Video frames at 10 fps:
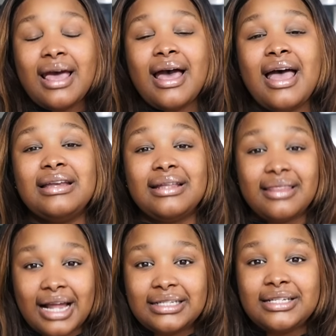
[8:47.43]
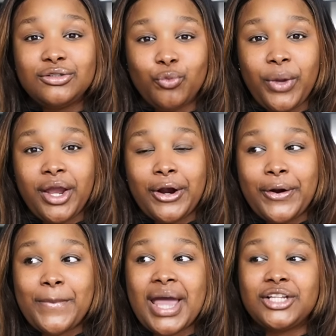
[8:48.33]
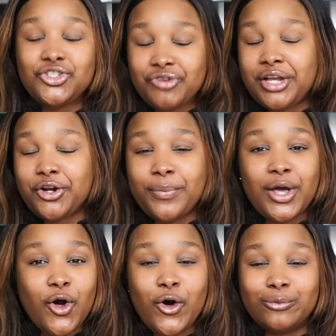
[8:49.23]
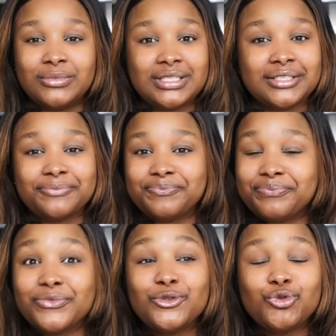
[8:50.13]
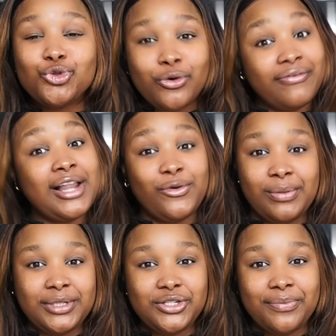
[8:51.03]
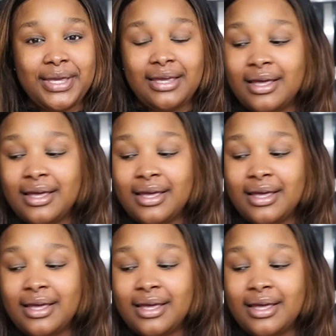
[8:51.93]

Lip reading: And that is where my trainer becomes so valuable to me.